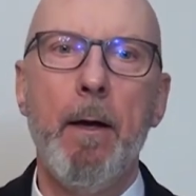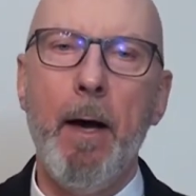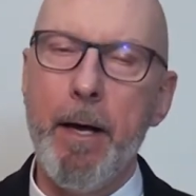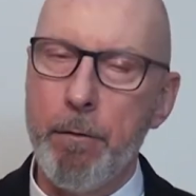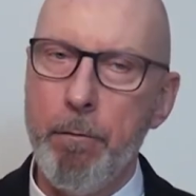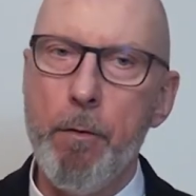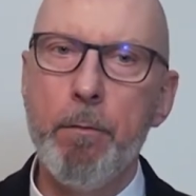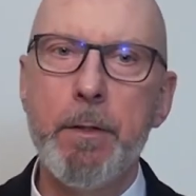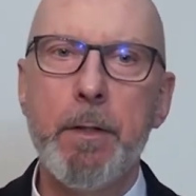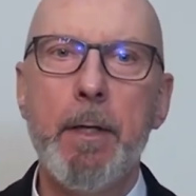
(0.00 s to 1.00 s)
I
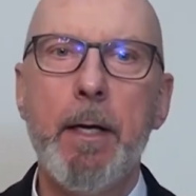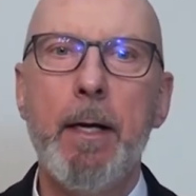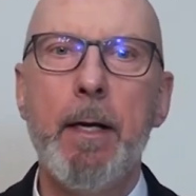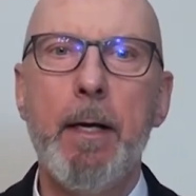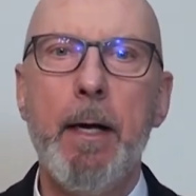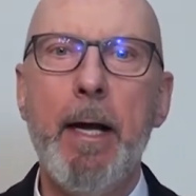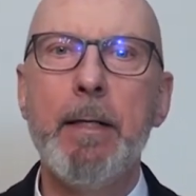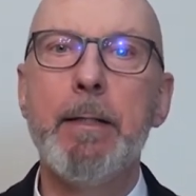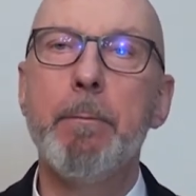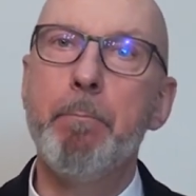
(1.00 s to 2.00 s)
quote,
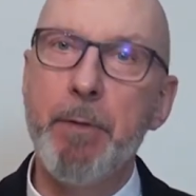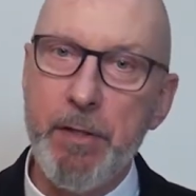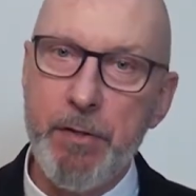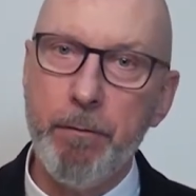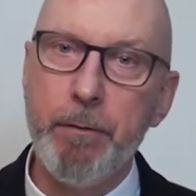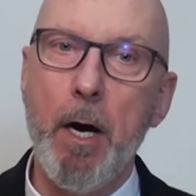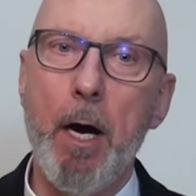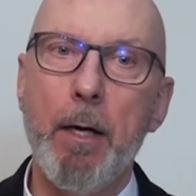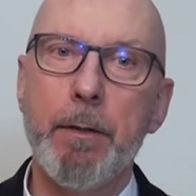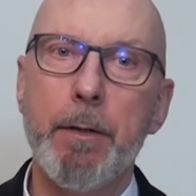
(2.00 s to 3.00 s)
"And the peace of
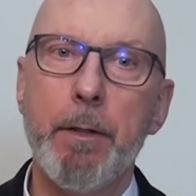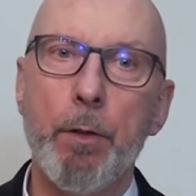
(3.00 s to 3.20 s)
God,